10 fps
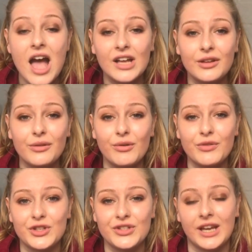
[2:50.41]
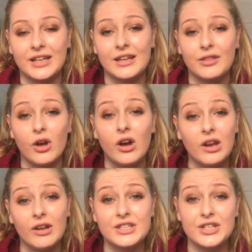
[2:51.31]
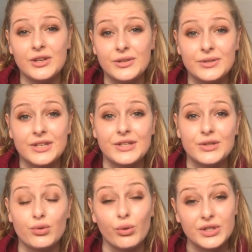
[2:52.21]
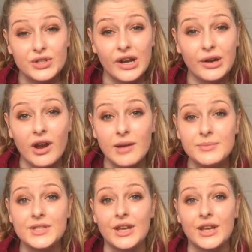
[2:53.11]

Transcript: Another revision technique that I like to use is drawing diagrams,